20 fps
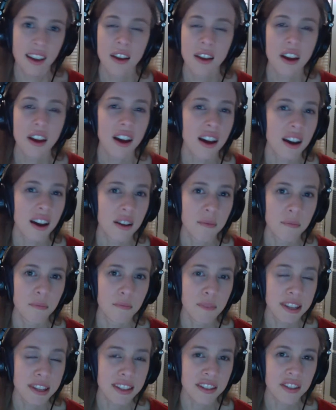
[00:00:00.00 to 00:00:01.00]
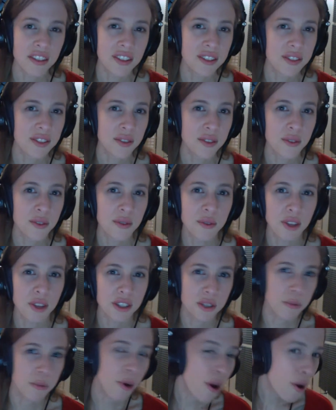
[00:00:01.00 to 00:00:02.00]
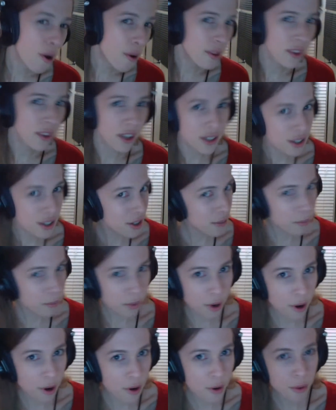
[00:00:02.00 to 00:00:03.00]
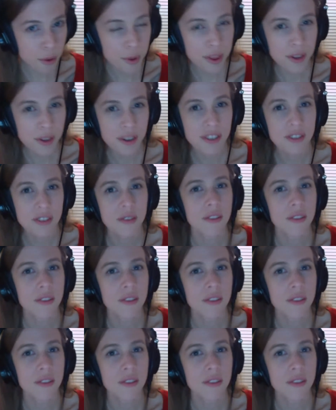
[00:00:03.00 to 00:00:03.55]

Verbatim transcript: um, messages to Logic Pro, and Logic Pro with their